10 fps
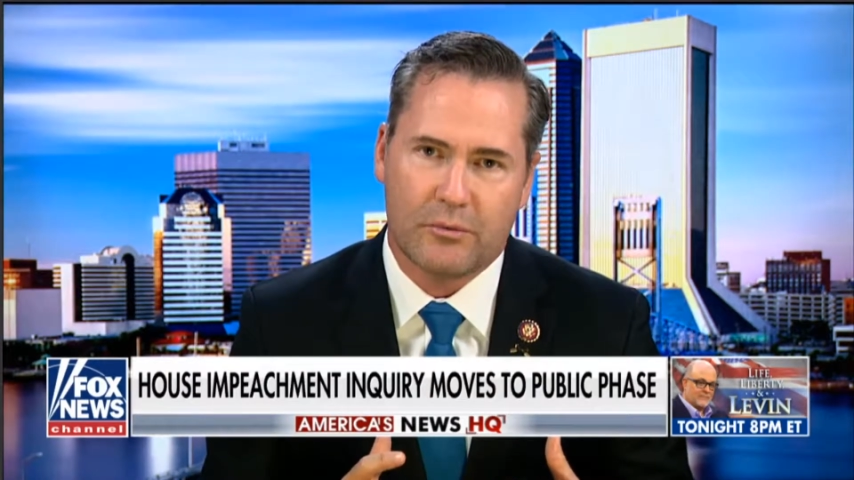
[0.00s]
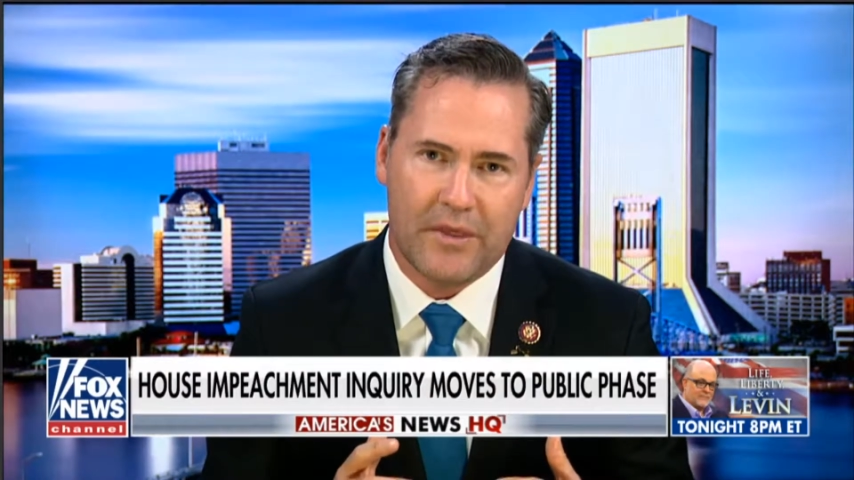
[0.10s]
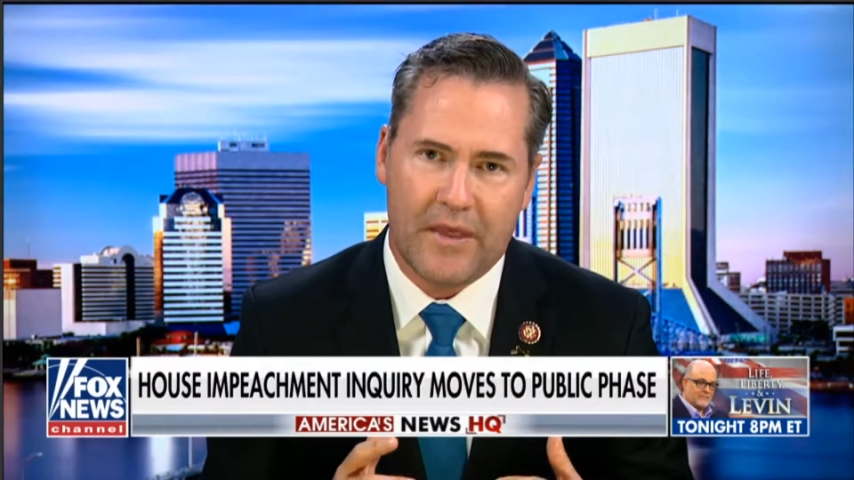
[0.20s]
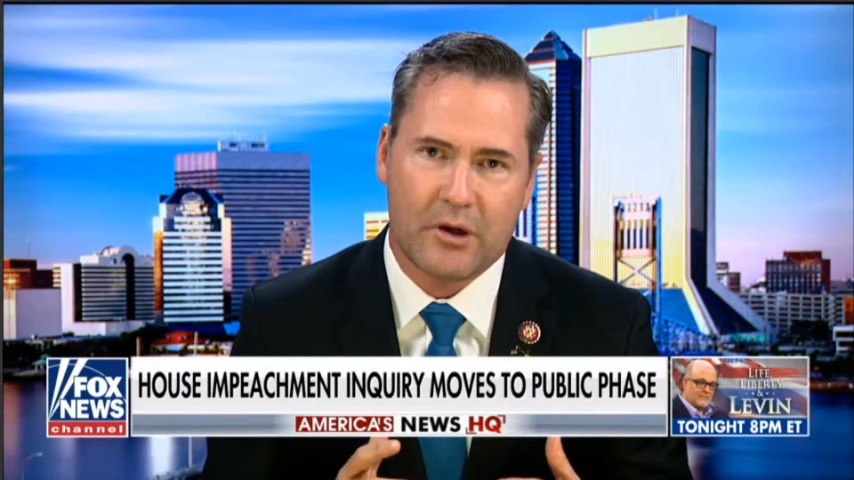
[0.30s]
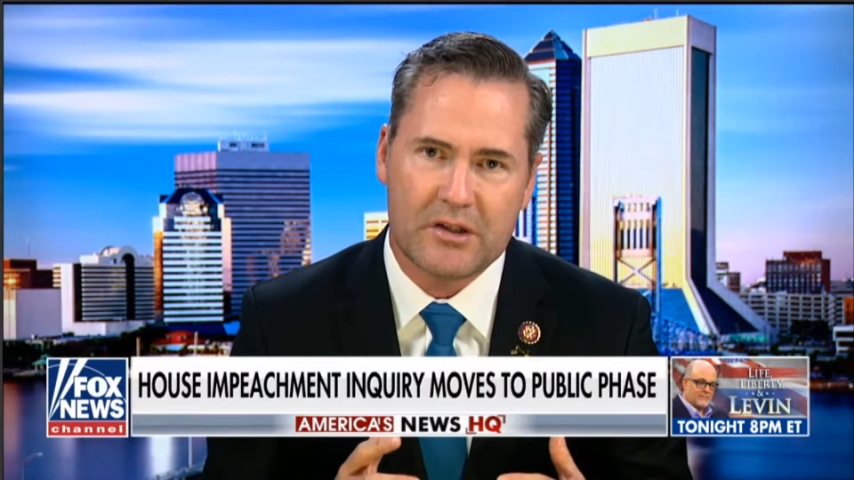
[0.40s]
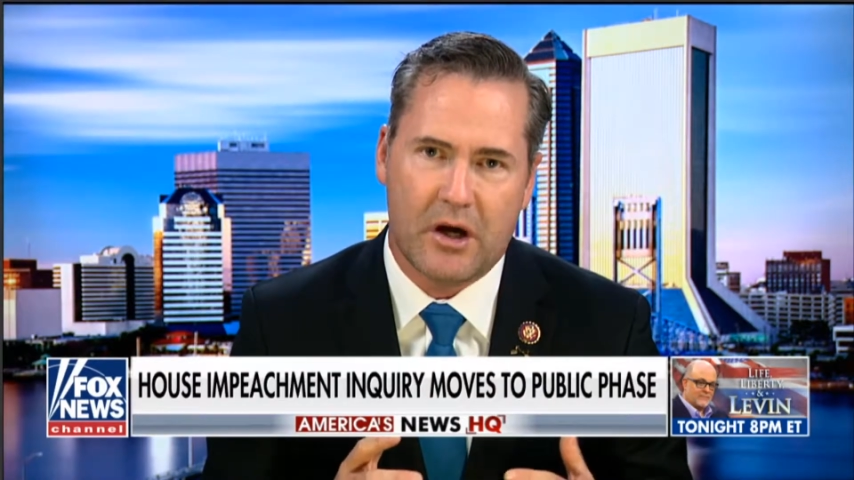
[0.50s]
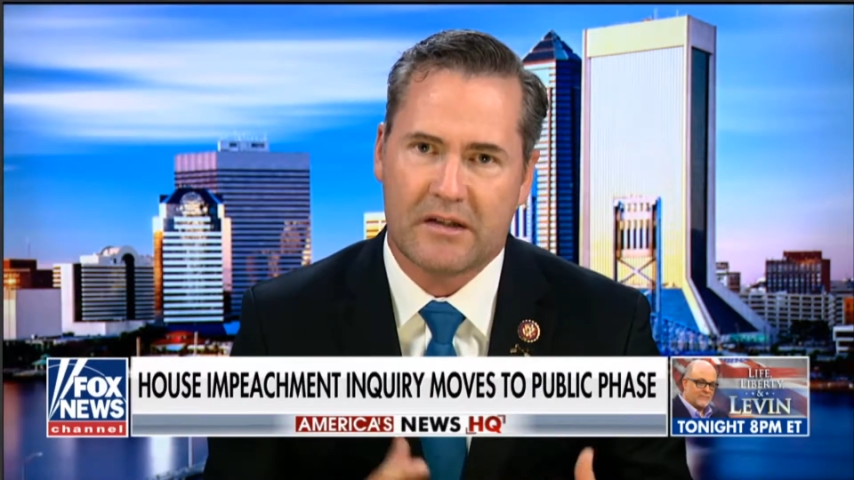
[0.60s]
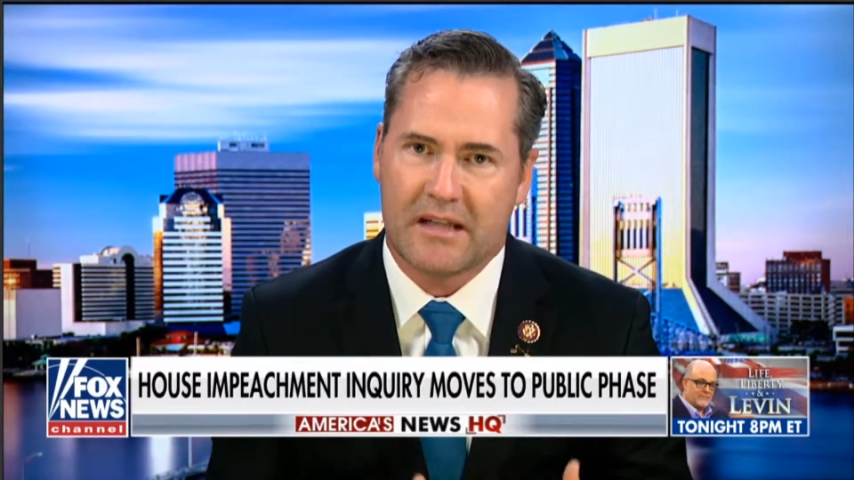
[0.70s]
they want to talk